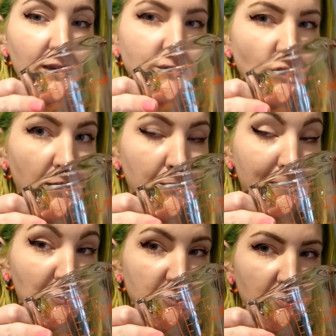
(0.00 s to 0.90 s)
and try and
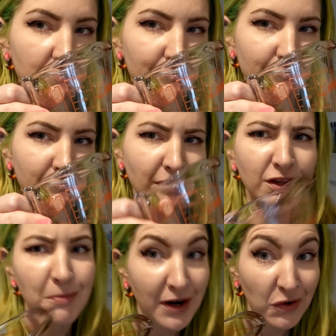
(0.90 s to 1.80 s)
melt them
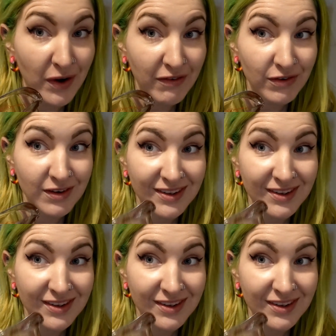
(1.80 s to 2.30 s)
in the microwave.